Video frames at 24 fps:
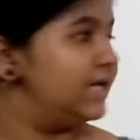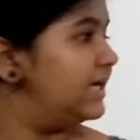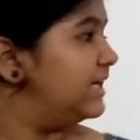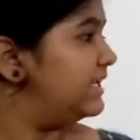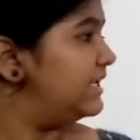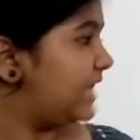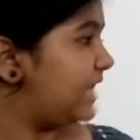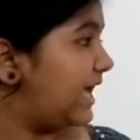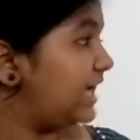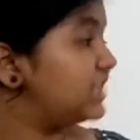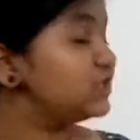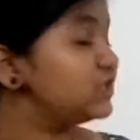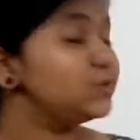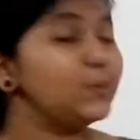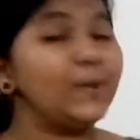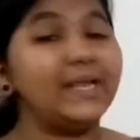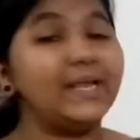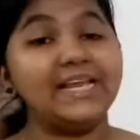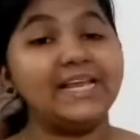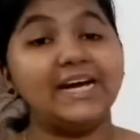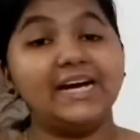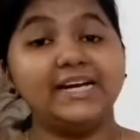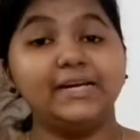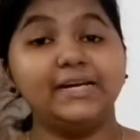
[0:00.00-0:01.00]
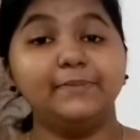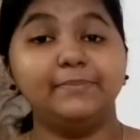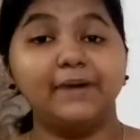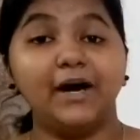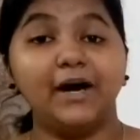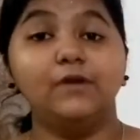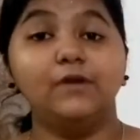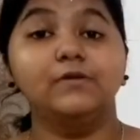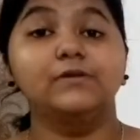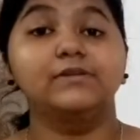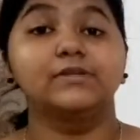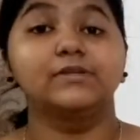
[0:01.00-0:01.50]
Next, we learn
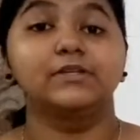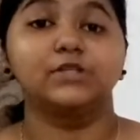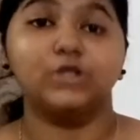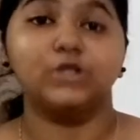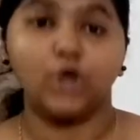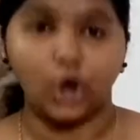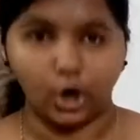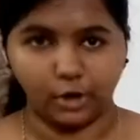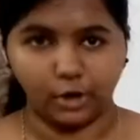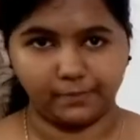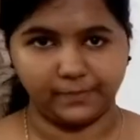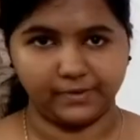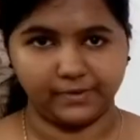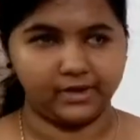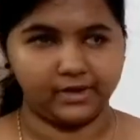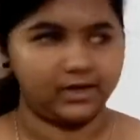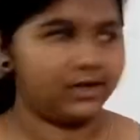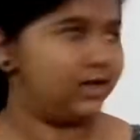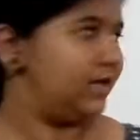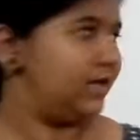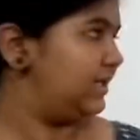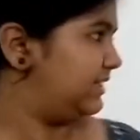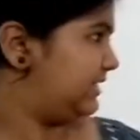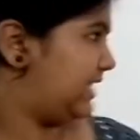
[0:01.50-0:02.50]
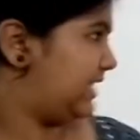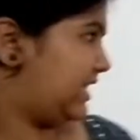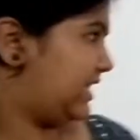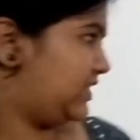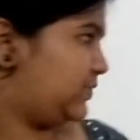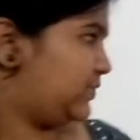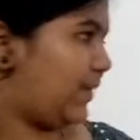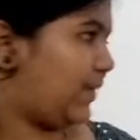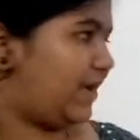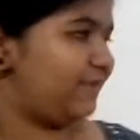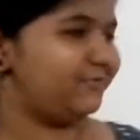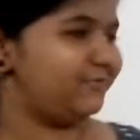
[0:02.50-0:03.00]
about copper. That's
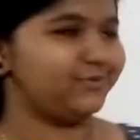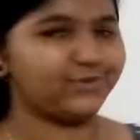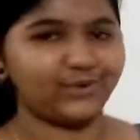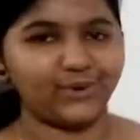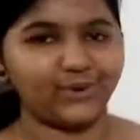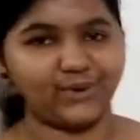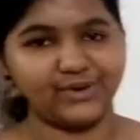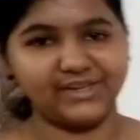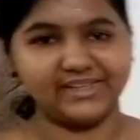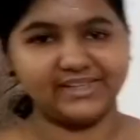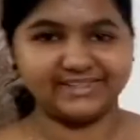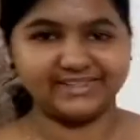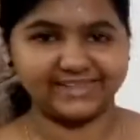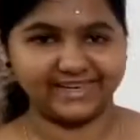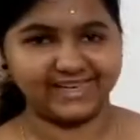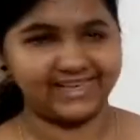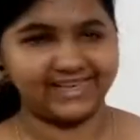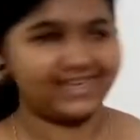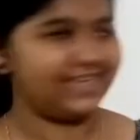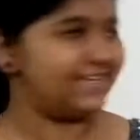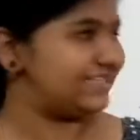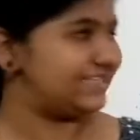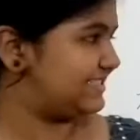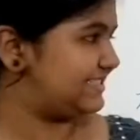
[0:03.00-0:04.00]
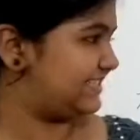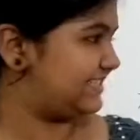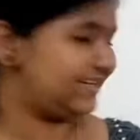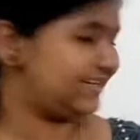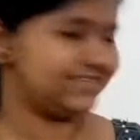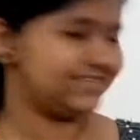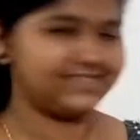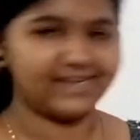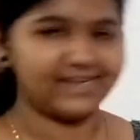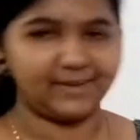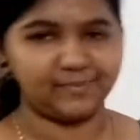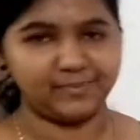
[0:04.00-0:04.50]
why I've drawn 3
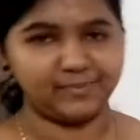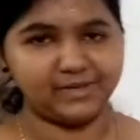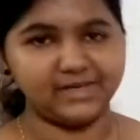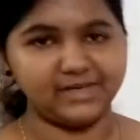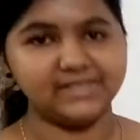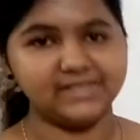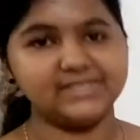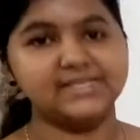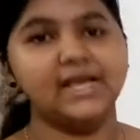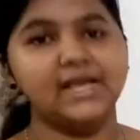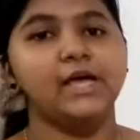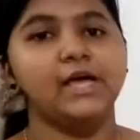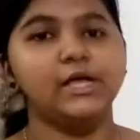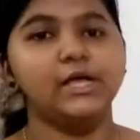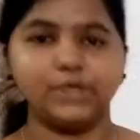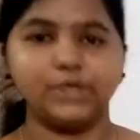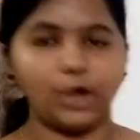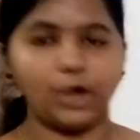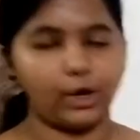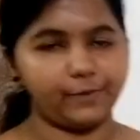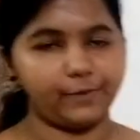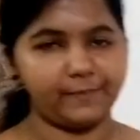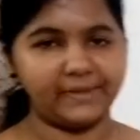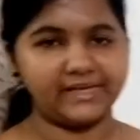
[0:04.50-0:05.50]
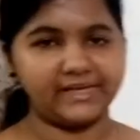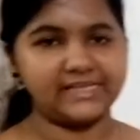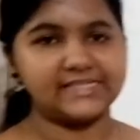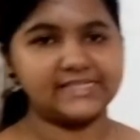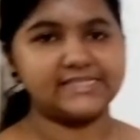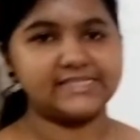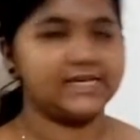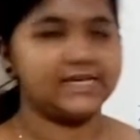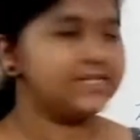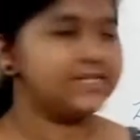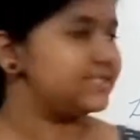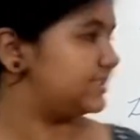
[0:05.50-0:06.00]
tumblers, not
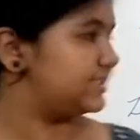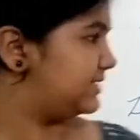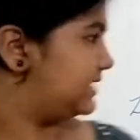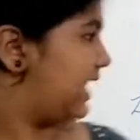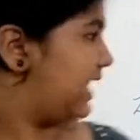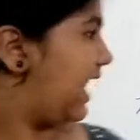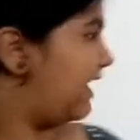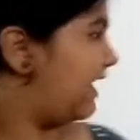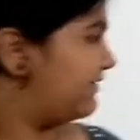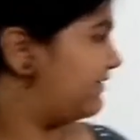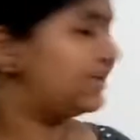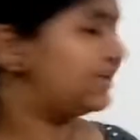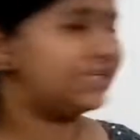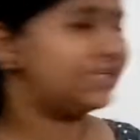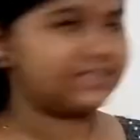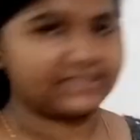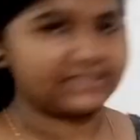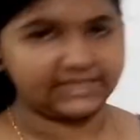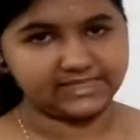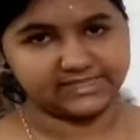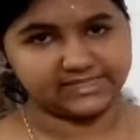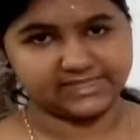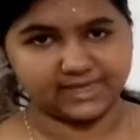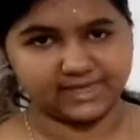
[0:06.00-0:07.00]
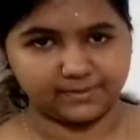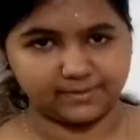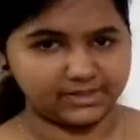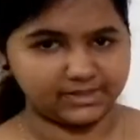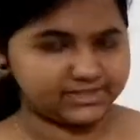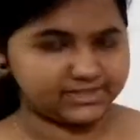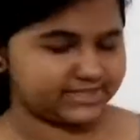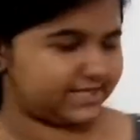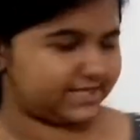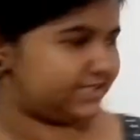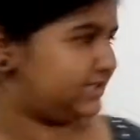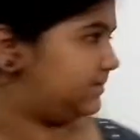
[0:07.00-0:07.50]
because it's having a 3 tumbler
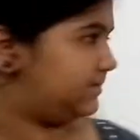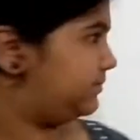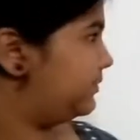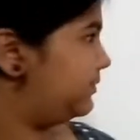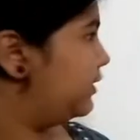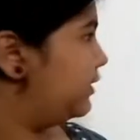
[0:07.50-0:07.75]
setup.